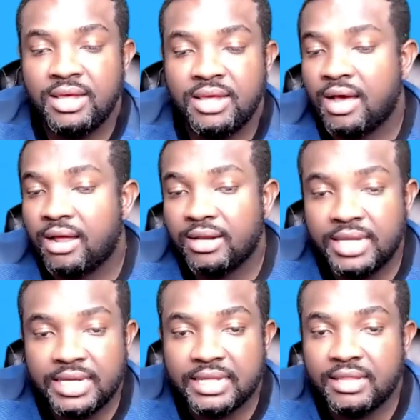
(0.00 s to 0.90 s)

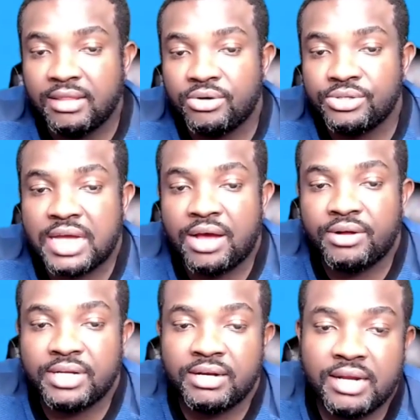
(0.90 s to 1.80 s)
linking those out
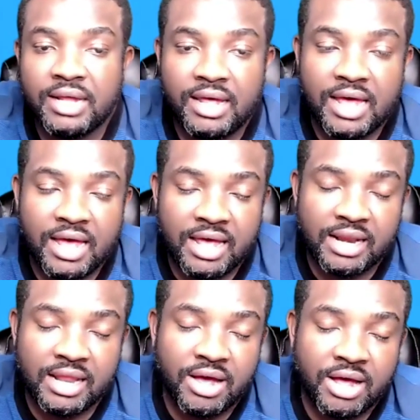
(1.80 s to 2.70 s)
and
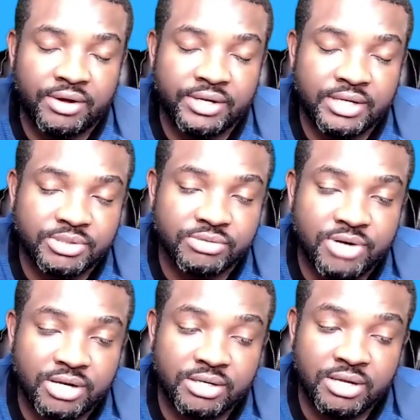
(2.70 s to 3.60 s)
allowing them to
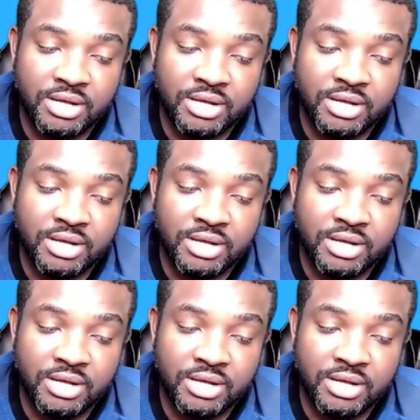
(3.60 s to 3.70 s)
run.